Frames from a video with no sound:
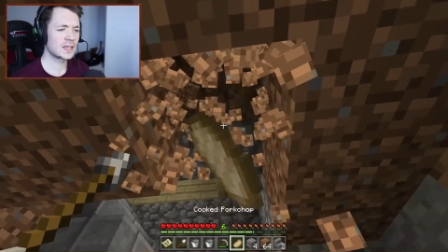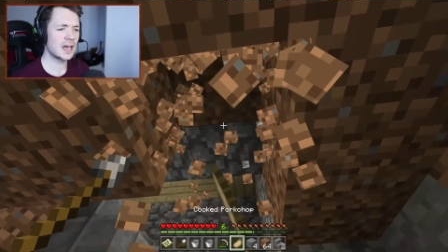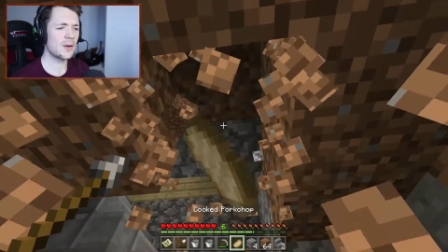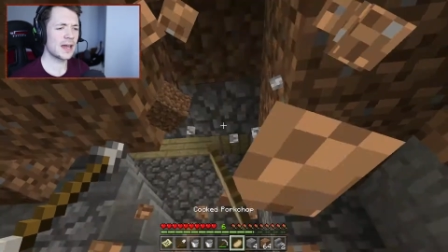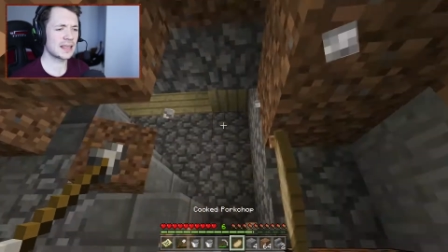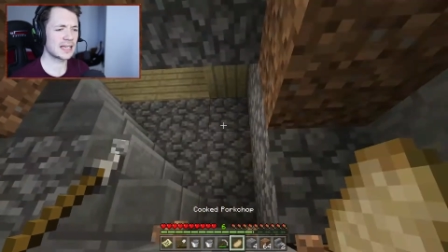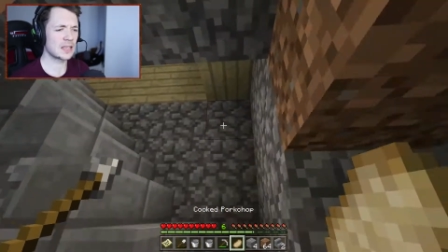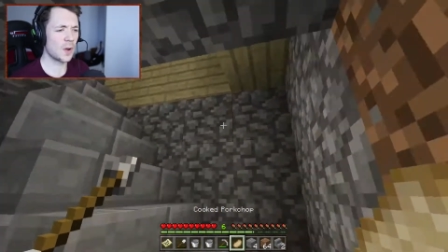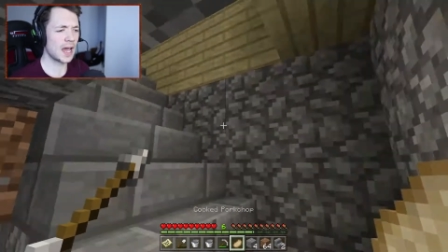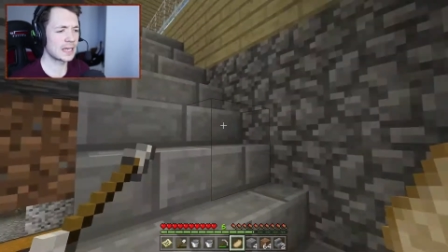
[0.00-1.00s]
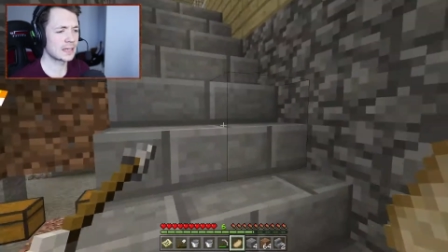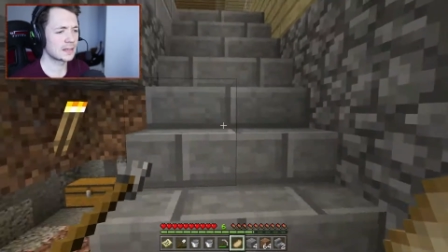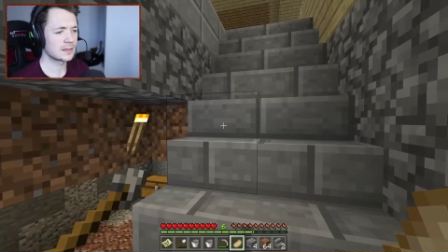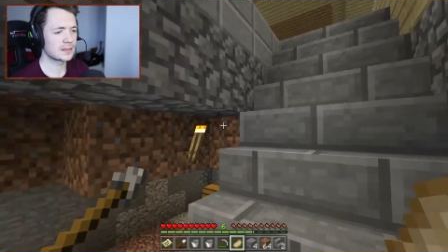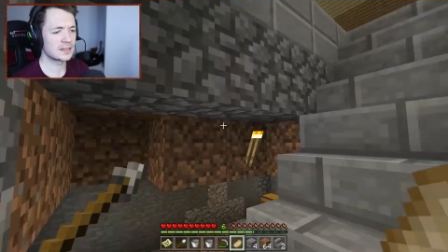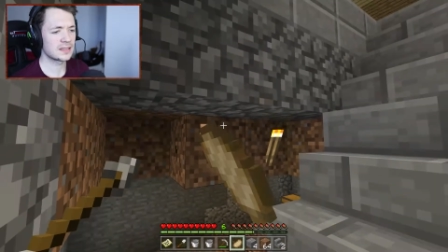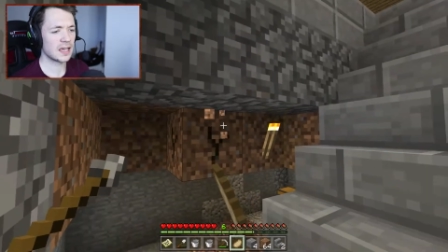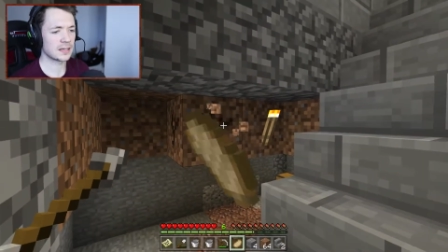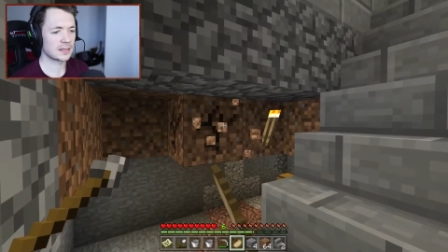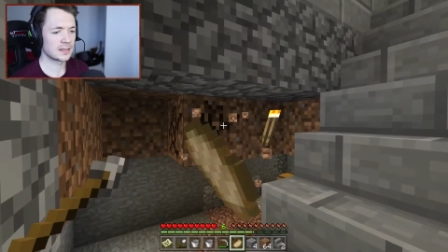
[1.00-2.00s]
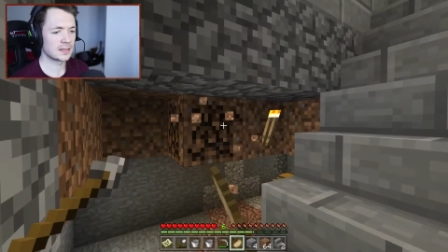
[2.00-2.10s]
I don't have anything in the way. Done.